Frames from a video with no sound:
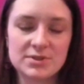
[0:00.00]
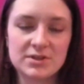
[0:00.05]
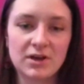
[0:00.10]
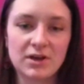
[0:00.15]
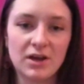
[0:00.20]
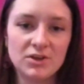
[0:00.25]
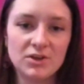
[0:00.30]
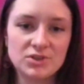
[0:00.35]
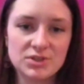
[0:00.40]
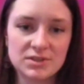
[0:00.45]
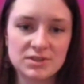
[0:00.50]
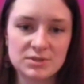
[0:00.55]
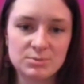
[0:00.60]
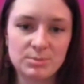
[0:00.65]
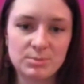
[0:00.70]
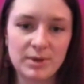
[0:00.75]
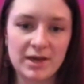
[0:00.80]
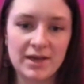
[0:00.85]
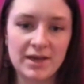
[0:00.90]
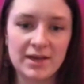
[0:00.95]
was
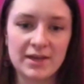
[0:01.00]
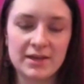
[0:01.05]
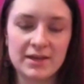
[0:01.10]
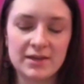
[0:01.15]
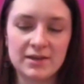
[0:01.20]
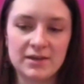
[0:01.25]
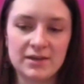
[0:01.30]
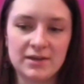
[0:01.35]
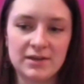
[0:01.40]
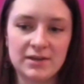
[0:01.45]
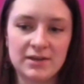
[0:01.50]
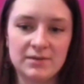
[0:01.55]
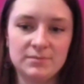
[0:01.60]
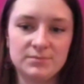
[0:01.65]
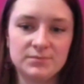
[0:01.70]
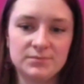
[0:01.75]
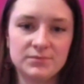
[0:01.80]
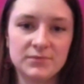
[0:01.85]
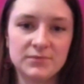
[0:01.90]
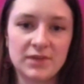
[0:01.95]
cautioned by
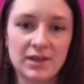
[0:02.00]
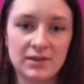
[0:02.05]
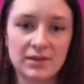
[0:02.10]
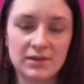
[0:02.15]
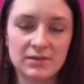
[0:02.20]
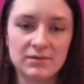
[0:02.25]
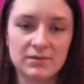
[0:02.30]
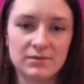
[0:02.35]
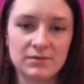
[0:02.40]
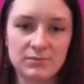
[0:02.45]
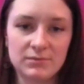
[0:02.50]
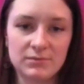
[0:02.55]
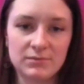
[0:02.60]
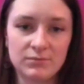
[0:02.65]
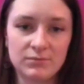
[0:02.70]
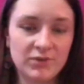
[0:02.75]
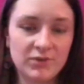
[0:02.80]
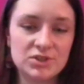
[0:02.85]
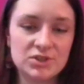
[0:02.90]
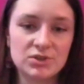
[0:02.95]

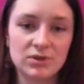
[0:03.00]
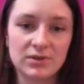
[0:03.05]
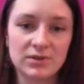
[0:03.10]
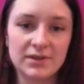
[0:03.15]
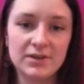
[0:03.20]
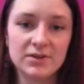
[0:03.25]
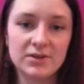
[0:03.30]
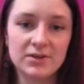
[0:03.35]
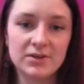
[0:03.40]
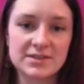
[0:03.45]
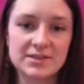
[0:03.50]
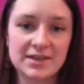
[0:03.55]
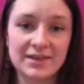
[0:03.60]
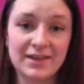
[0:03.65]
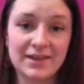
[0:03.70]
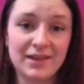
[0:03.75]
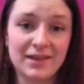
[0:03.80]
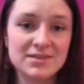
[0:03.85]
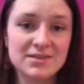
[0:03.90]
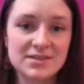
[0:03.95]
regional leaders
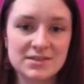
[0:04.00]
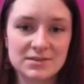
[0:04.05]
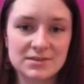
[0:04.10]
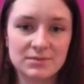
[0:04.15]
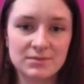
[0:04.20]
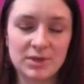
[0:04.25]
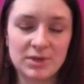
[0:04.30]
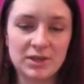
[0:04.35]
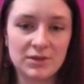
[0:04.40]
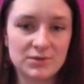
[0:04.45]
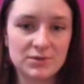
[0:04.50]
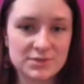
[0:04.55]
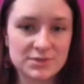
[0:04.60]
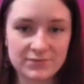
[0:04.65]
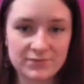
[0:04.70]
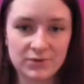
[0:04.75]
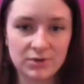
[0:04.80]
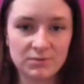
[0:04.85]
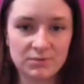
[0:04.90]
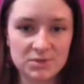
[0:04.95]
against being
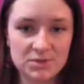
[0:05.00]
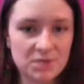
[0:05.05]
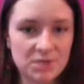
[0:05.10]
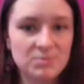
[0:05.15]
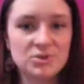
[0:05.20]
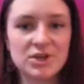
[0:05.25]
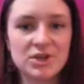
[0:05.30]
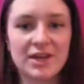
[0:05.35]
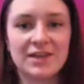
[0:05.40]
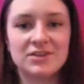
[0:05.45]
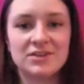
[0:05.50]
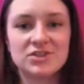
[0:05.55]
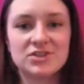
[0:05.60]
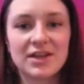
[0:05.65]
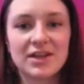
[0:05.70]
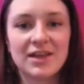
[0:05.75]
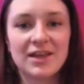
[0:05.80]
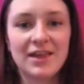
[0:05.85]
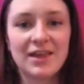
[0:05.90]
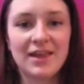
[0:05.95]
used for regime
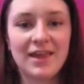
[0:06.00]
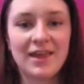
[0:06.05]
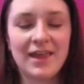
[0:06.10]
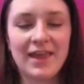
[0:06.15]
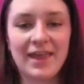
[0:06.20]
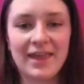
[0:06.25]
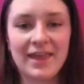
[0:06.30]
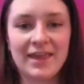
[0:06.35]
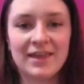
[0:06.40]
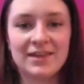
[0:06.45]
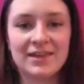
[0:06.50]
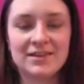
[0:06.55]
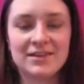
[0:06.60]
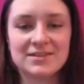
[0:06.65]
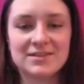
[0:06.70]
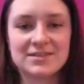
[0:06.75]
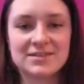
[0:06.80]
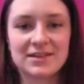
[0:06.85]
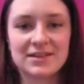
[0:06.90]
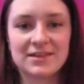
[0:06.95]
change,
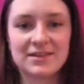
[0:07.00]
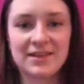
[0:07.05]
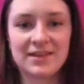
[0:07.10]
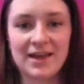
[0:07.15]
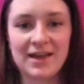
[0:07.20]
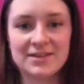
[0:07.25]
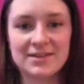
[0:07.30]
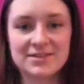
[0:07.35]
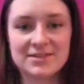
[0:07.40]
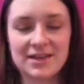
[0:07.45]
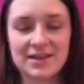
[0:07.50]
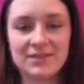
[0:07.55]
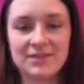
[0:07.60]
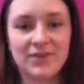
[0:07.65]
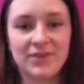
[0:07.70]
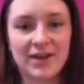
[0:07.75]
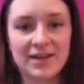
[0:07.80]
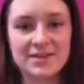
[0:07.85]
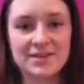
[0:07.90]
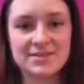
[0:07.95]
and that
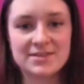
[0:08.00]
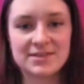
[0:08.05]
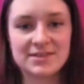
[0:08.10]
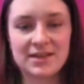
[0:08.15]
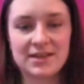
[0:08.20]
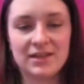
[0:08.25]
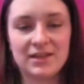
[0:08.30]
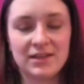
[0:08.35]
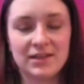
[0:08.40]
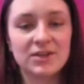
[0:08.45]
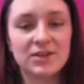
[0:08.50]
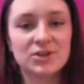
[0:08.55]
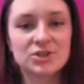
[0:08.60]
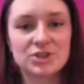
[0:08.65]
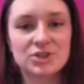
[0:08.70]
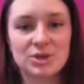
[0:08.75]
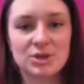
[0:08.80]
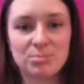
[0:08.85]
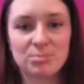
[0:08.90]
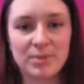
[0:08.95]
advice and
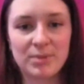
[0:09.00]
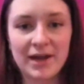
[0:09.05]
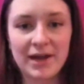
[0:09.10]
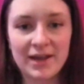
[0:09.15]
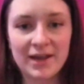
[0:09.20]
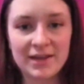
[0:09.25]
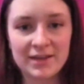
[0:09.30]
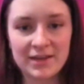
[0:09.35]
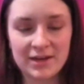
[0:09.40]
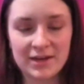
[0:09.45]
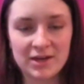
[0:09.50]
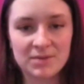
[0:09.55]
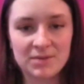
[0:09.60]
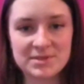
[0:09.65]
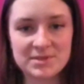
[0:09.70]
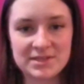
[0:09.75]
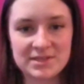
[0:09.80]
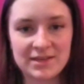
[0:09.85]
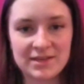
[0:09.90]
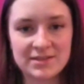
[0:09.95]
leadership by
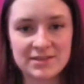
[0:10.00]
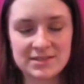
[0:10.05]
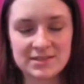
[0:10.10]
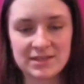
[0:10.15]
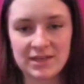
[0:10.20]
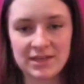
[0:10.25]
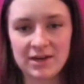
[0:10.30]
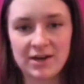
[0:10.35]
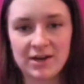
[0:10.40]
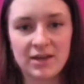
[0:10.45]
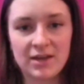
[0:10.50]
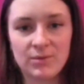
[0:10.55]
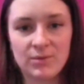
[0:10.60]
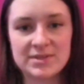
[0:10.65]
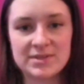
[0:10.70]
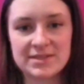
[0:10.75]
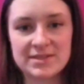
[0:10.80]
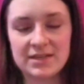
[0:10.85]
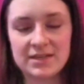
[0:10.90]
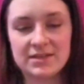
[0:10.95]
Arab states in the area
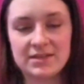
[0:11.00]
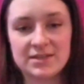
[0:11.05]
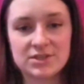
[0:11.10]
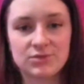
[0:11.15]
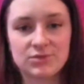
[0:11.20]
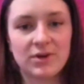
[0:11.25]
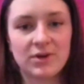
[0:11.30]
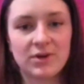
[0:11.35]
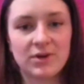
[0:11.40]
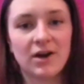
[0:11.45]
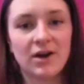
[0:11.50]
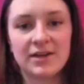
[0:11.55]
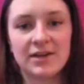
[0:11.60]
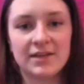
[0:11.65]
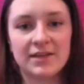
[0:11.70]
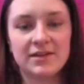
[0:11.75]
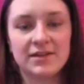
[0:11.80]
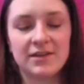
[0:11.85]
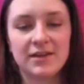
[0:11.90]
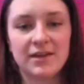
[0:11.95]
was then
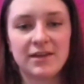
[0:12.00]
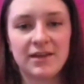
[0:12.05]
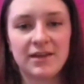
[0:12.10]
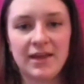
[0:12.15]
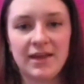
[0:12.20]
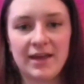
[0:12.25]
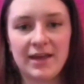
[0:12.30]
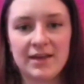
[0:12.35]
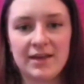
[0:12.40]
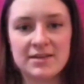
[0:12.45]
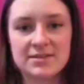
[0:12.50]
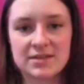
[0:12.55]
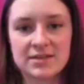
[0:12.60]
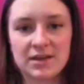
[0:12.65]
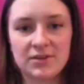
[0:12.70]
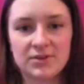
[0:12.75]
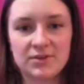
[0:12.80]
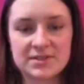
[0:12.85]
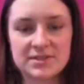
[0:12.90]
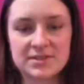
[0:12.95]
disregarded as
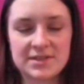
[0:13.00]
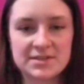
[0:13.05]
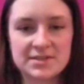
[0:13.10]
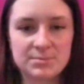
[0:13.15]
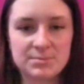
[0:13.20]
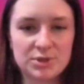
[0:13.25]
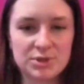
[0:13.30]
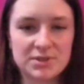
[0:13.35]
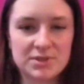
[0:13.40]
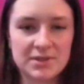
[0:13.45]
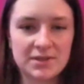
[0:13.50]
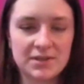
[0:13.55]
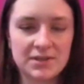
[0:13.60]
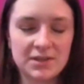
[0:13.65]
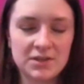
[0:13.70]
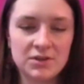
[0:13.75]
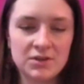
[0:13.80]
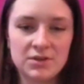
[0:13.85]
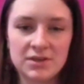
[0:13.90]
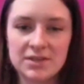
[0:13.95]
other states
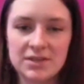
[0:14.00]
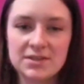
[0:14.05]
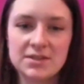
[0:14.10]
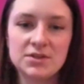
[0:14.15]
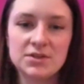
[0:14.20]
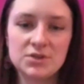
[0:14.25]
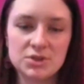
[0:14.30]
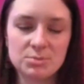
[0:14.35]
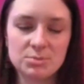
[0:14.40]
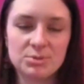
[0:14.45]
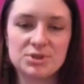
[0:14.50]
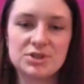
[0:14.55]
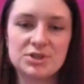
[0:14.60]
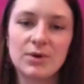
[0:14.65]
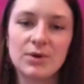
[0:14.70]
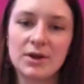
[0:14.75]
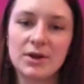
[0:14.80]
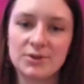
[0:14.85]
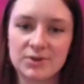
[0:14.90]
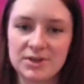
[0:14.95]
continued to
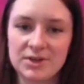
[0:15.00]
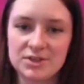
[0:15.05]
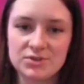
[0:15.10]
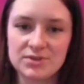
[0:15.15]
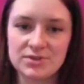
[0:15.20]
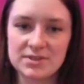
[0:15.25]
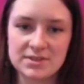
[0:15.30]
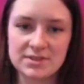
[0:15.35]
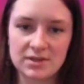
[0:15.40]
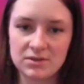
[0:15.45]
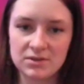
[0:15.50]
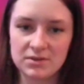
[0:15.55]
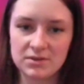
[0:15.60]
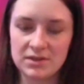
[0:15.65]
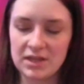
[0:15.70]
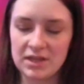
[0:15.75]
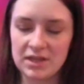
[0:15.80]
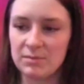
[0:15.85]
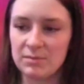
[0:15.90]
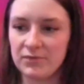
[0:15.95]
pursue other interests under
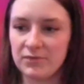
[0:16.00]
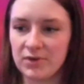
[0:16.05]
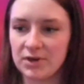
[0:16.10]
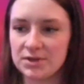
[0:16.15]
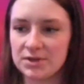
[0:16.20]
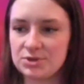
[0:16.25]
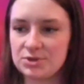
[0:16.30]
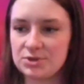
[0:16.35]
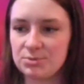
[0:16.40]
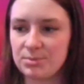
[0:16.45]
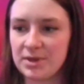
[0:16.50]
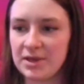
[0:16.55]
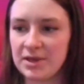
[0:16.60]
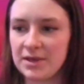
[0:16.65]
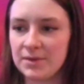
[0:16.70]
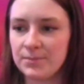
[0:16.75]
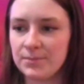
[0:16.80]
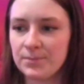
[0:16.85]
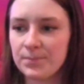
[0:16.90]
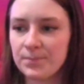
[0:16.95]
the name of
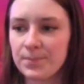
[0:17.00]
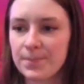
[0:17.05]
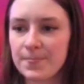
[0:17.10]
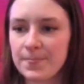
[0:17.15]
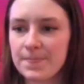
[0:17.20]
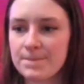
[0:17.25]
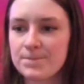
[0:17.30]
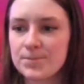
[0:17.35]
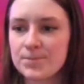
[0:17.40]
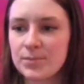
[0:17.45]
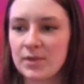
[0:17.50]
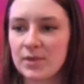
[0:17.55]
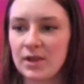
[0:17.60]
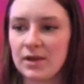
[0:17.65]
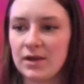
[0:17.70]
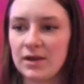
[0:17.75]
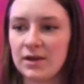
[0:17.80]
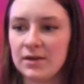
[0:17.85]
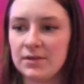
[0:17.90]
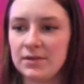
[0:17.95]
R2P.
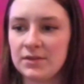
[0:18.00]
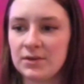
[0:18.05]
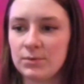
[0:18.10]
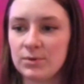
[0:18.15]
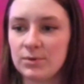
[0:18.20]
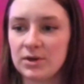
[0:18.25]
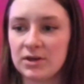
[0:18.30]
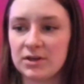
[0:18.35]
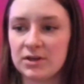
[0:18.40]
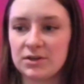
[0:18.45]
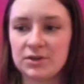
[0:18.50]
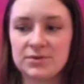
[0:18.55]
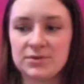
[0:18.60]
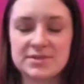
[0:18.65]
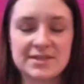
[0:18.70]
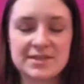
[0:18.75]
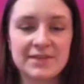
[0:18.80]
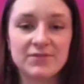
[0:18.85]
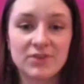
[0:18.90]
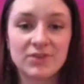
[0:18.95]
There were no
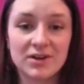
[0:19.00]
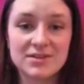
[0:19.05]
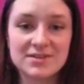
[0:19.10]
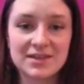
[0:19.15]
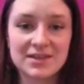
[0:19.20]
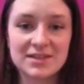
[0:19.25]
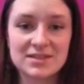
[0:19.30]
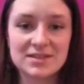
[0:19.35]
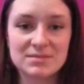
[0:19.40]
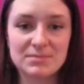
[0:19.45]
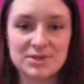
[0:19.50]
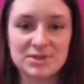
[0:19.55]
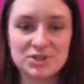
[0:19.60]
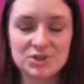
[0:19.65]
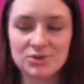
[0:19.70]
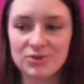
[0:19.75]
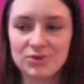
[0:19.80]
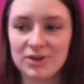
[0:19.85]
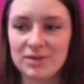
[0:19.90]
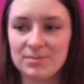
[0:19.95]
safeguards against
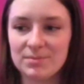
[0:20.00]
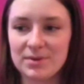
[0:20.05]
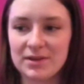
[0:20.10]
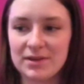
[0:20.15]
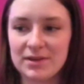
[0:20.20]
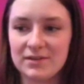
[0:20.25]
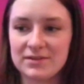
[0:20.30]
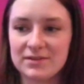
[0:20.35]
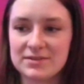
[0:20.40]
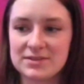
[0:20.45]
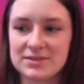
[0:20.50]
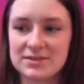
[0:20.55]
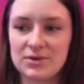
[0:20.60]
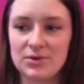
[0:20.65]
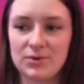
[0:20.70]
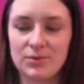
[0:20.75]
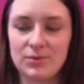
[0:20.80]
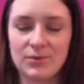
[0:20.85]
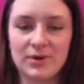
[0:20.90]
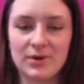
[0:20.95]
mission creep,
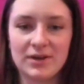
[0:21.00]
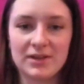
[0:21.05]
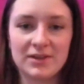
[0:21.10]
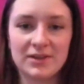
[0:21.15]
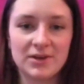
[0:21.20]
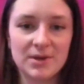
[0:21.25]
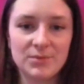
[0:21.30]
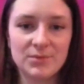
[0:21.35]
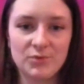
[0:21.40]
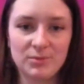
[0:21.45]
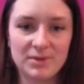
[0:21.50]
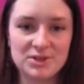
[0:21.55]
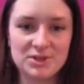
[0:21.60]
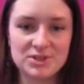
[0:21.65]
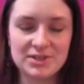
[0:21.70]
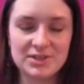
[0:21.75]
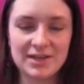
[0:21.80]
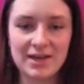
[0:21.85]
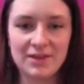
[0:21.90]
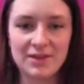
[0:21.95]
so clear
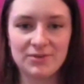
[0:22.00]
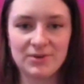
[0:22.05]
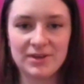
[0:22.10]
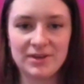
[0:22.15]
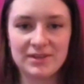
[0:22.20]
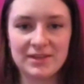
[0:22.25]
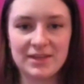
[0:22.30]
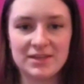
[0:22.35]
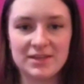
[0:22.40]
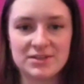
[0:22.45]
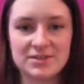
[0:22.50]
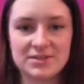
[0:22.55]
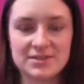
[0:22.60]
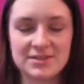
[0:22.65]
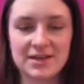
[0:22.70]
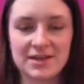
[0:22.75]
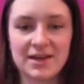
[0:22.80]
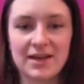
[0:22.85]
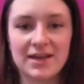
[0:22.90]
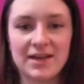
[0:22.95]
information gathering that
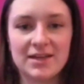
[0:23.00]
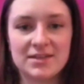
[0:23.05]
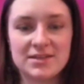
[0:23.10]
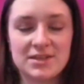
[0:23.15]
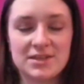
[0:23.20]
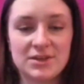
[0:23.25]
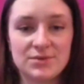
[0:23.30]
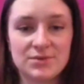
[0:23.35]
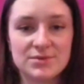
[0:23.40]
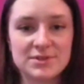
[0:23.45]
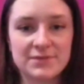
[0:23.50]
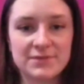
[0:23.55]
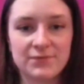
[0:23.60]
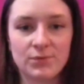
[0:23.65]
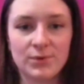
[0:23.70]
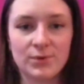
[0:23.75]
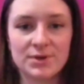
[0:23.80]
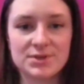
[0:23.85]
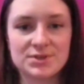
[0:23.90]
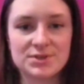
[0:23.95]
tied the use of
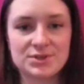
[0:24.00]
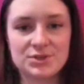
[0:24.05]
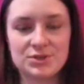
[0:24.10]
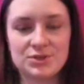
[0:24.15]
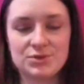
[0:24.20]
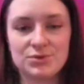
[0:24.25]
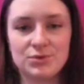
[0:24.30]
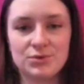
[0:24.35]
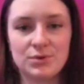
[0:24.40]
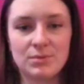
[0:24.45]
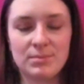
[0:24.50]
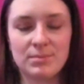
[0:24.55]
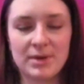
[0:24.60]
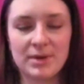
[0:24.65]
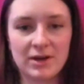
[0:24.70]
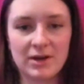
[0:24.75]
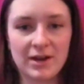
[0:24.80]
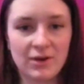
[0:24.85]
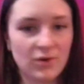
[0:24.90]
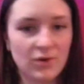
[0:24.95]
force to
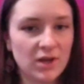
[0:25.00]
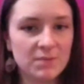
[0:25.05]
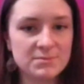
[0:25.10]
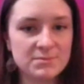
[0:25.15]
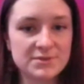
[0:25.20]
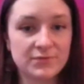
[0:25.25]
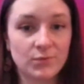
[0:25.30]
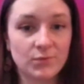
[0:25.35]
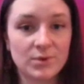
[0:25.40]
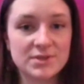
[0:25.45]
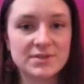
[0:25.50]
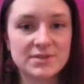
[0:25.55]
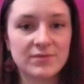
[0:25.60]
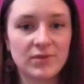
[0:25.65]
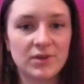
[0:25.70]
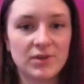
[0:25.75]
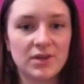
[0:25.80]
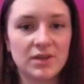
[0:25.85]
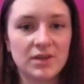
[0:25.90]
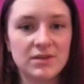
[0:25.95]
better outcomes for
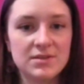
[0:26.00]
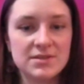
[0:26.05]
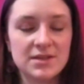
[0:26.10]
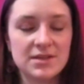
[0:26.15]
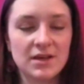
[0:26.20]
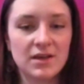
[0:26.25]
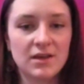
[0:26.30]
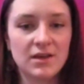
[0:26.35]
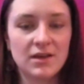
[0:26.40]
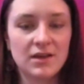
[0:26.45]
civilians